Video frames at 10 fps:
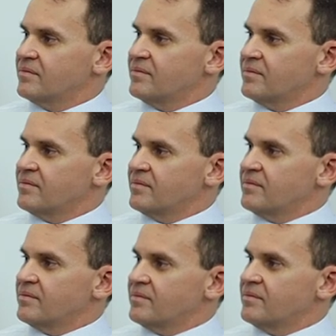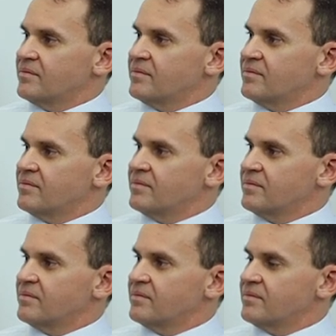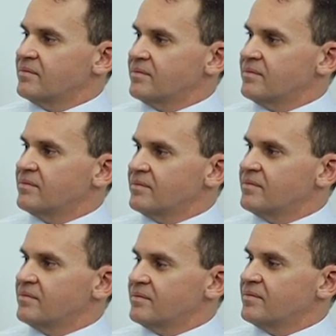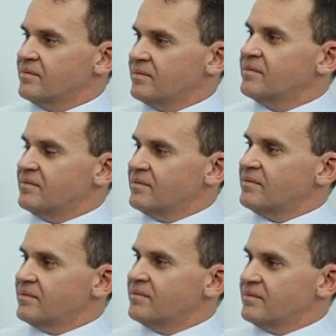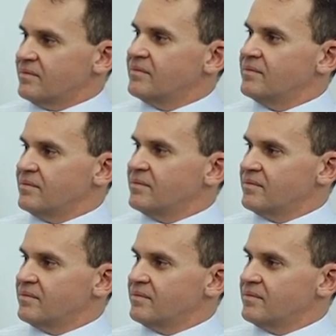(silent)